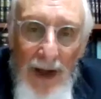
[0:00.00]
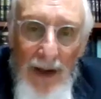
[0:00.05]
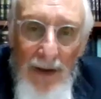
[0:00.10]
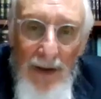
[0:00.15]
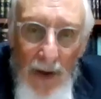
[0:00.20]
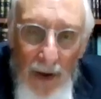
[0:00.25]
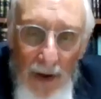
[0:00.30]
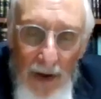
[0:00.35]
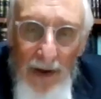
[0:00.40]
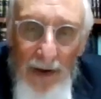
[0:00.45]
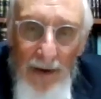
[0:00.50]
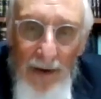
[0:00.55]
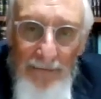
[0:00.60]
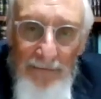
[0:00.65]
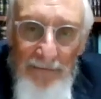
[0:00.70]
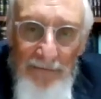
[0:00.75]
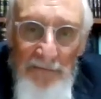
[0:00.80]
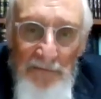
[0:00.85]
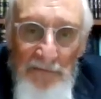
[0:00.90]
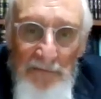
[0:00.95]
in halacha,
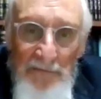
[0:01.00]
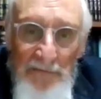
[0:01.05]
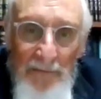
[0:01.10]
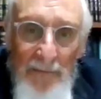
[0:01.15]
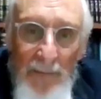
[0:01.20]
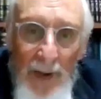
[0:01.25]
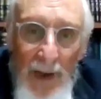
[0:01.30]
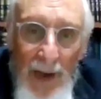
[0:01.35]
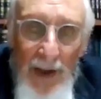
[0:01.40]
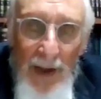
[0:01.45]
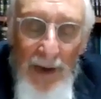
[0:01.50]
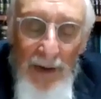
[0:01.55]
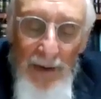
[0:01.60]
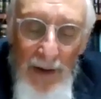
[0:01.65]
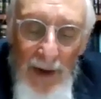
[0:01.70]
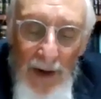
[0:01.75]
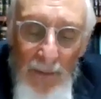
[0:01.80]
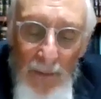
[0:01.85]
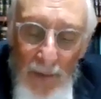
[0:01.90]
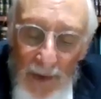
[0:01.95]

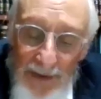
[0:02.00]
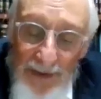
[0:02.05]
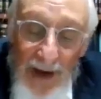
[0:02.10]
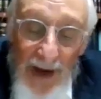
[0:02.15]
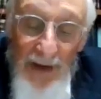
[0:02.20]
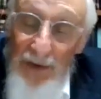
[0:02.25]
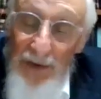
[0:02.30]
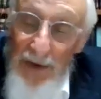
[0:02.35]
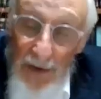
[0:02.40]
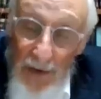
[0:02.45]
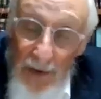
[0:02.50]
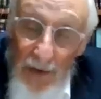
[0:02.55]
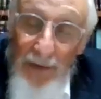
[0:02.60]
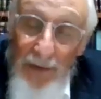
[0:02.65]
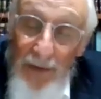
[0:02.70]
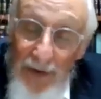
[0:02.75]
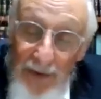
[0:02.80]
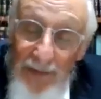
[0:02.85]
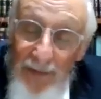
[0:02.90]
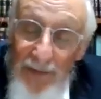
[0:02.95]
and I once actually
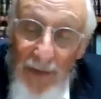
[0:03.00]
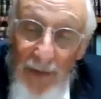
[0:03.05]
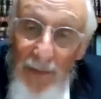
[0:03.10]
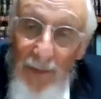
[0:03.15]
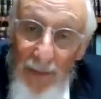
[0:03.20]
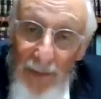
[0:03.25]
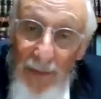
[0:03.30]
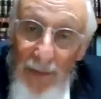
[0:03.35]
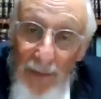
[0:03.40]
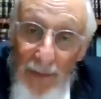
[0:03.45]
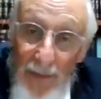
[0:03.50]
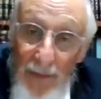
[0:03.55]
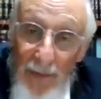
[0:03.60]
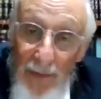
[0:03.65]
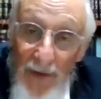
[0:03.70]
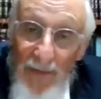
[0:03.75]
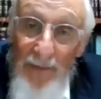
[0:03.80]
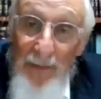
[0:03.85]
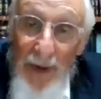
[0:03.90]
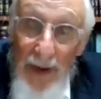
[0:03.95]
heard this from
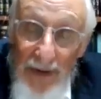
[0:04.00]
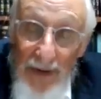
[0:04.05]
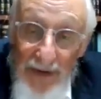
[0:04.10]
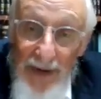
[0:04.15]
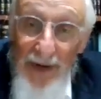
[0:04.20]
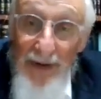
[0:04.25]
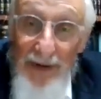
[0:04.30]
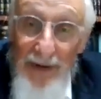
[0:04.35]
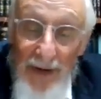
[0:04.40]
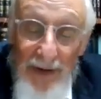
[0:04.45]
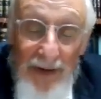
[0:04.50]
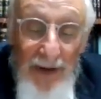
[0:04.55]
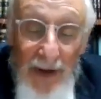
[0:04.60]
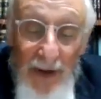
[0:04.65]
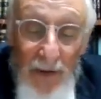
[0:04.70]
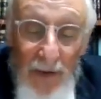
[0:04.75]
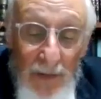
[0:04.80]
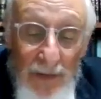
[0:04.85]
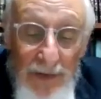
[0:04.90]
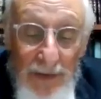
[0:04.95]
Rav Belsky
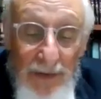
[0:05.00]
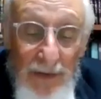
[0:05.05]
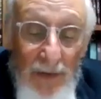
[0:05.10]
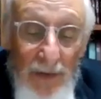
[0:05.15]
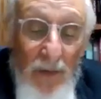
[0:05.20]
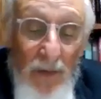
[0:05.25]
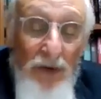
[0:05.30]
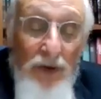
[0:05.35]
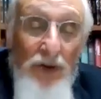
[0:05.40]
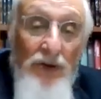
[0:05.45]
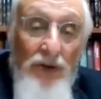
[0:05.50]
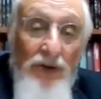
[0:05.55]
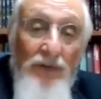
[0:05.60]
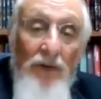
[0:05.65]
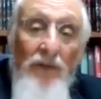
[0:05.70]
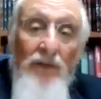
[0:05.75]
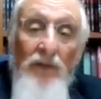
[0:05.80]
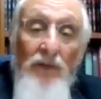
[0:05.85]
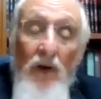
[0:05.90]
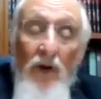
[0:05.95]
Zatzal, who was the Rosh
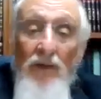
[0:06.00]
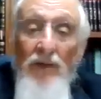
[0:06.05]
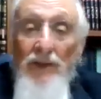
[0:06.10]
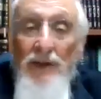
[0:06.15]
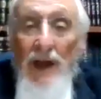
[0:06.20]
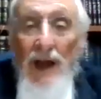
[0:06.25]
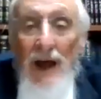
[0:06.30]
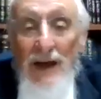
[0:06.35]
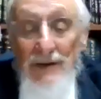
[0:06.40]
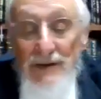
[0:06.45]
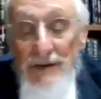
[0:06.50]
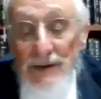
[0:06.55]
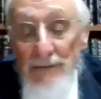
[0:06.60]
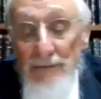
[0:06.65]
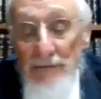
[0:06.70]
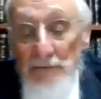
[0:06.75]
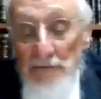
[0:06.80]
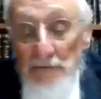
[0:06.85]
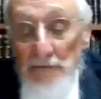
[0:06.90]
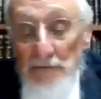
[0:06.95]
Hashiva of Torah V'das,
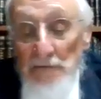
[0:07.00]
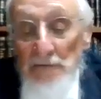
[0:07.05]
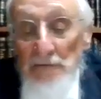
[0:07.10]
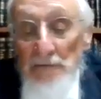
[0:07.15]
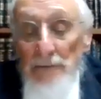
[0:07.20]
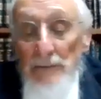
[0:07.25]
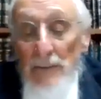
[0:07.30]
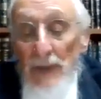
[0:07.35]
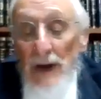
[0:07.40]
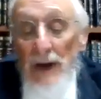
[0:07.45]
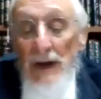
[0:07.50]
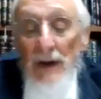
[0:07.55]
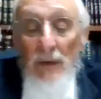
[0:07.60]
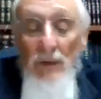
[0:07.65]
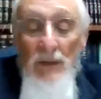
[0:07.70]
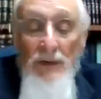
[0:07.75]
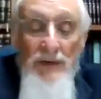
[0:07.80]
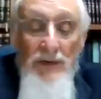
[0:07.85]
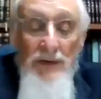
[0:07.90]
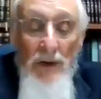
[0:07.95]
and he
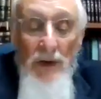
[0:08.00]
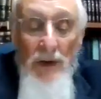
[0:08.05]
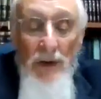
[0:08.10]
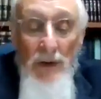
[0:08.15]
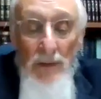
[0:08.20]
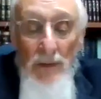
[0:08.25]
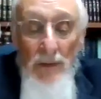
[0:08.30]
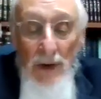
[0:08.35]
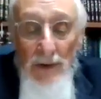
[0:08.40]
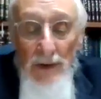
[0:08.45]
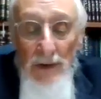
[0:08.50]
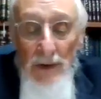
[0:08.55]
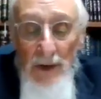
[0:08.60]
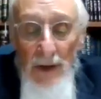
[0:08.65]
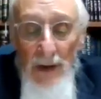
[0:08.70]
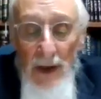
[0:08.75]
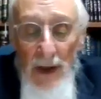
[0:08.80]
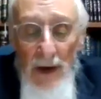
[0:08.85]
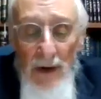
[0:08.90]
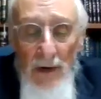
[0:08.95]
was at
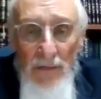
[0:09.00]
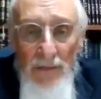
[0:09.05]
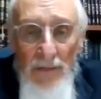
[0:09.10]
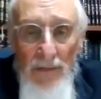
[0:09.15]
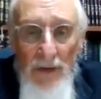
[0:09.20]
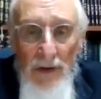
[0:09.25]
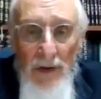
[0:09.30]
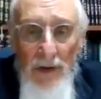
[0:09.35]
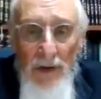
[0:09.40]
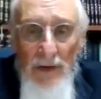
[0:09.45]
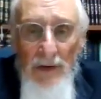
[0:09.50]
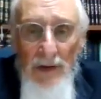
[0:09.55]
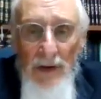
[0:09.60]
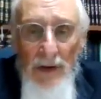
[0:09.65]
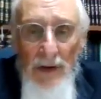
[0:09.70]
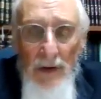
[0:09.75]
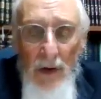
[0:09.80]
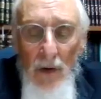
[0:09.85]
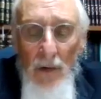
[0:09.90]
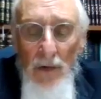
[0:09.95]
the head of
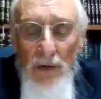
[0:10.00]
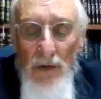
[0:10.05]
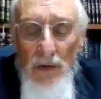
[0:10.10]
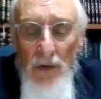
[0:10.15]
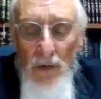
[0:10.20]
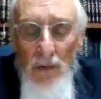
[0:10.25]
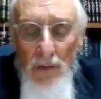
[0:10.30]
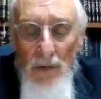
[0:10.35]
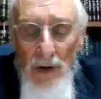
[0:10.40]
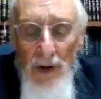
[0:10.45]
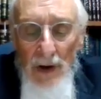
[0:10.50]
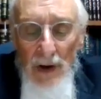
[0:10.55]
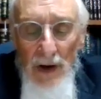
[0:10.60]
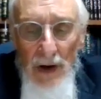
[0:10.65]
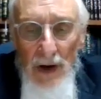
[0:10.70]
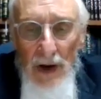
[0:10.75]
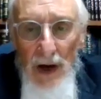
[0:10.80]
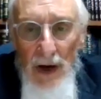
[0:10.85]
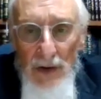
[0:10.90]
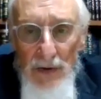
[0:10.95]
the OU
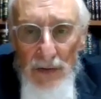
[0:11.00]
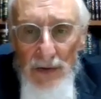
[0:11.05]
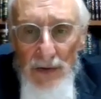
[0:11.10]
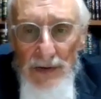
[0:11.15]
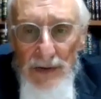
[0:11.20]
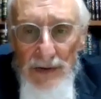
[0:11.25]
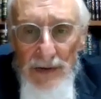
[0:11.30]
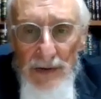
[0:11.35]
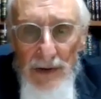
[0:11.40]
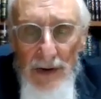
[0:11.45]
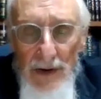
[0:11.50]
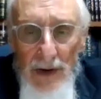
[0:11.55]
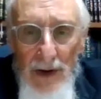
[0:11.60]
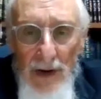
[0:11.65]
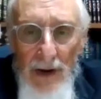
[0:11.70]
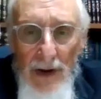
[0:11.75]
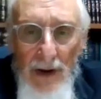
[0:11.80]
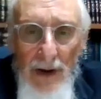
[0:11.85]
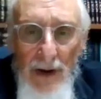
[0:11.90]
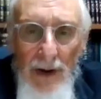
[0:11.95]
Kashrus
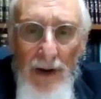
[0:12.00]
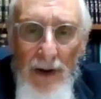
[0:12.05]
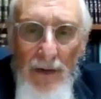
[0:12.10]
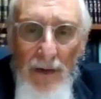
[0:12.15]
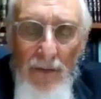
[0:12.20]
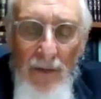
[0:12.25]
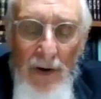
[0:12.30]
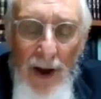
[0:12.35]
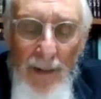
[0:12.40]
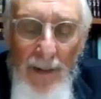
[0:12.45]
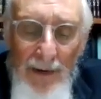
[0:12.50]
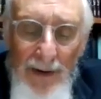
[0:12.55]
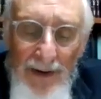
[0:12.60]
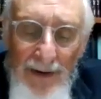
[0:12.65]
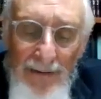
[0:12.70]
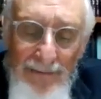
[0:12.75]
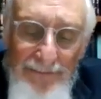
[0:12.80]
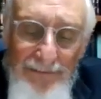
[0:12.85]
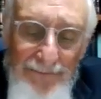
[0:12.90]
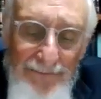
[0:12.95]

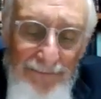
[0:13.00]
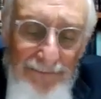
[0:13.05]
rabbinate,